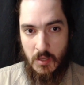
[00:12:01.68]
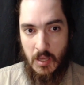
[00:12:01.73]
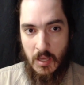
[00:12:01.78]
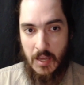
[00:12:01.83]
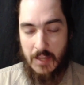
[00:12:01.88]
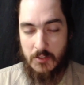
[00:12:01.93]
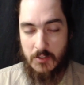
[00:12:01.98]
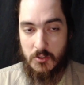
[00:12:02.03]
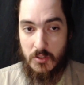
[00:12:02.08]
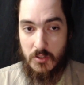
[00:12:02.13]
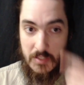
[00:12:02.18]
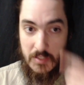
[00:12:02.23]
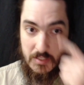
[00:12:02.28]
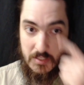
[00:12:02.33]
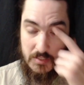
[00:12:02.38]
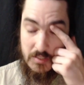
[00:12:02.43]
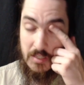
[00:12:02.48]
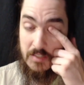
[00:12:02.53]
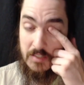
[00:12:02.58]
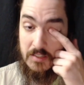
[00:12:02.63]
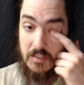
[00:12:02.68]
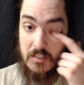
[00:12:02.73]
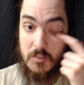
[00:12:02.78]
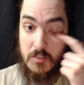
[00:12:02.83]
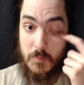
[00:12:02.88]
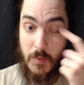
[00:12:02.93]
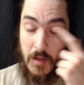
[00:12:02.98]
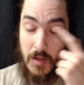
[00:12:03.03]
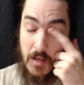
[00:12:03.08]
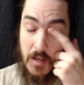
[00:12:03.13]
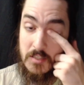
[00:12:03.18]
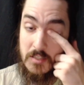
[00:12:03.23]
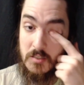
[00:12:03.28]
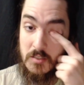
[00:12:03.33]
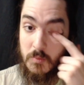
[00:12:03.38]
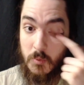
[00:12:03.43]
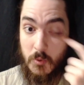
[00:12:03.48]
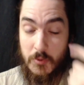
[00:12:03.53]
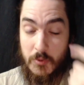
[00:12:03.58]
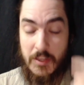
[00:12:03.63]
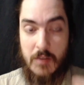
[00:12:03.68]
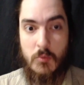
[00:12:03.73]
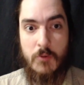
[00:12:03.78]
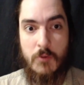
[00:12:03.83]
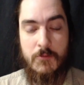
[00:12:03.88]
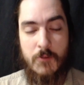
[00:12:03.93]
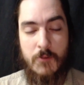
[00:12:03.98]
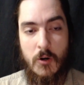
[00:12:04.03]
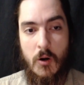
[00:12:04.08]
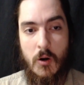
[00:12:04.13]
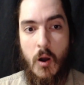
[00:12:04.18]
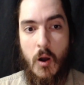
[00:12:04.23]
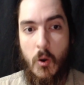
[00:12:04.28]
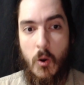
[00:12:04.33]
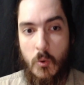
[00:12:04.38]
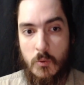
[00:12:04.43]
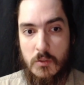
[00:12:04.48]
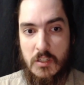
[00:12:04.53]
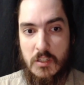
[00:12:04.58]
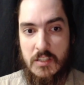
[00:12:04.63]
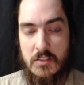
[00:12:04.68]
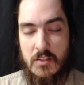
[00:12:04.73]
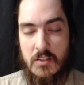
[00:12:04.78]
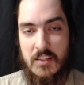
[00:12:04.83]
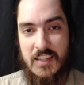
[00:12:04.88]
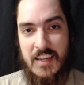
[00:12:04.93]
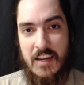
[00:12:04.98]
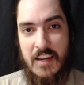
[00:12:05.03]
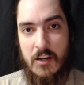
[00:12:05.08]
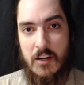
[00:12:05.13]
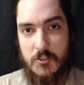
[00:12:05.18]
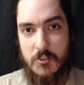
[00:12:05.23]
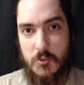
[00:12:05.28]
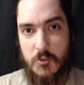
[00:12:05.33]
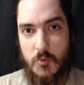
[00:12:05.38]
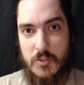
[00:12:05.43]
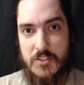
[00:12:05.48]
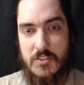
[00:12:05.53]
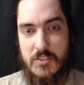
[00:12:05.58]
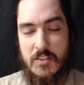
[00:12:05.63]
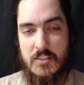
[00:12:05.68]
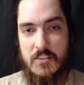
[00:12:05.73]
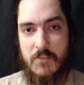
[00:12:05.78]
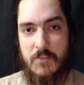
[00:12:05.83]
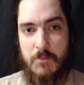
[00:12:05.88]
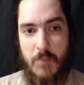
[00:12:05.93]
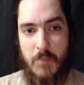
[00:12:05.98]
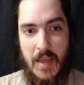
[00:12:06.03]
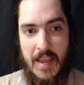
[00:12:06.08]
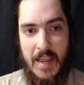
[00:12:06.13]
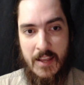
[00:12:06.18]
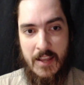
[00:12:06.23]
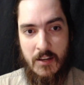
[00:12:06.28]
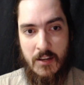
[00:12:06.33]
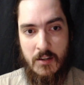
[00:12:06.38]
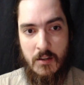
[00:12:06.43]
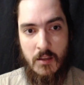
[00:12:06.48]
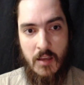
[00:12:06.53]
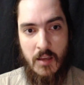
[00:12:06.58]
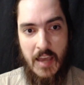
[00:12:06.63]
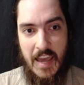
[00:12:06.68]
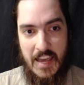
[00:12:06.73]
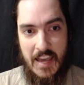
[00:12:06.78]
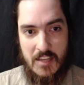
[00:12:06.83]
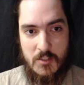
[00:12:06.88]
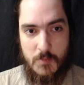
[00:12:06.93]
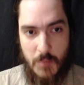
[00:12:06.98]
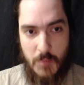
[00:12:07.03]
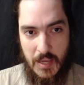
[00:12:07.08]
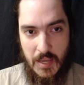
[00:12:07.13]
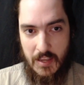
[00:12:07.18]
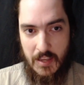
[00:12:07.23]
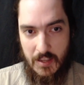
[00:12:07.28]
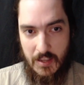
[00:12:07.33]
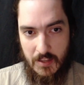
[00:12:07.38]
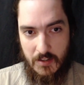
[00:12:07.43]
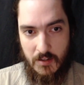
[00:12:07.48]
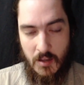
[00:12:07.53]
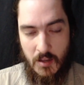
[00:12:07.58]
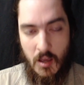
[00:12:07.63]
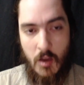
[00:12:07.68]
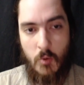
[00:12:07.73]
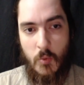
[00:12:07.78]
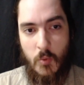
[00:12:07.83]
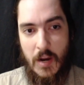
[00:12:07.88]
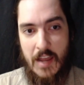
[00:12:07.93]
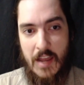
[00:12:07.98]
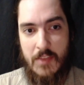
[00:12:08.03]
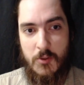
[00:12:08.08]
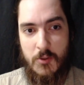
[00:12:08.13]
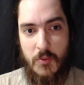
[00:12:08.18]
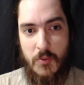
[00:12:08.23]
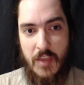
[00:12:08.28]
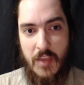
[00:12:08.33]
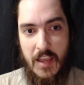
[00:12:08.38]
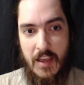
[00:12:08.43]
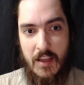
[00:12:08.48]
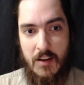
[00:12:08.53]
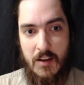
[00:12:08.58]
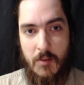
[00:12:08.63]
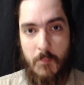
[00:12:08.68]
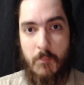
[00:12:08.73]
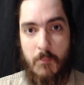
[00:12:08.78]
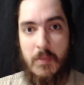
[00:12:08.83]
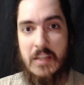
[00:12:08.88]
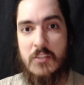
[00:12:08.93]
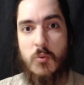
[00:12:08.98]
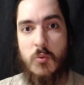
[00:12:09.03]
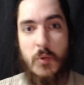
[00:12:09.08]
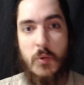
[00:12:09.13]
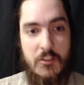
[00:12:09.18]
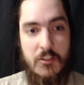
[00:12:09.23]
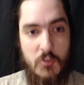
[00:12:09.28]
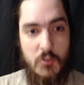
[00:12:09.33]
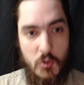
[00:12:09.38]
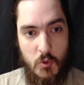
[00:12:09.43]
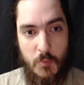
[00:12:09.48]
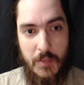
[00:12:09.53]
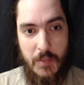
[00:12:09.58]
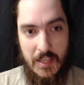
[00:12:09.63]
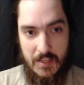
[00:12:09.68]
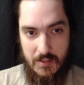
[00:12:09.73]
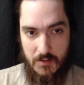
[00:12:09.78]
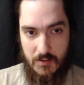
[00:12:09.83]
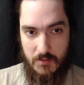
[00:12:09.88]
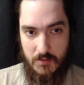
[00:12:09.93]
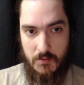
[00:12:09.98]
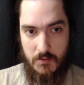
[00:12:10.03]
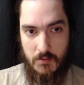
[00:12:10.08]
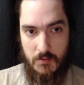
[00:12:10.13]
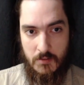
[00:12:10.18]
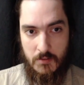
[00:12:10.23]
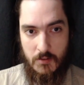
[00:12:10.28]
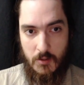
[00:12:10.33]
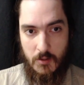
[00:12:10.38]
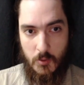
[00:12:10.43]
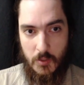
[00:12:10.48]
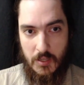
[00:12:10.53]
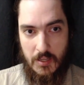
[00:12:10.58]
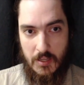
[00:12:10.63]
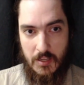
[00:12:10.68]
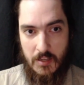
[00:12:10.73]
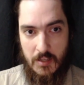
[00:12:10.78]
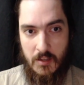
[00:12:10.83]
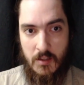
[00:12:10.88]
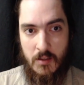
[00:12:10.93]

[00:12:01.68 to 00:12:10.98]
And to the extent that it's possible, they refer only to the characteristics of man as man rather than between two men. Okay?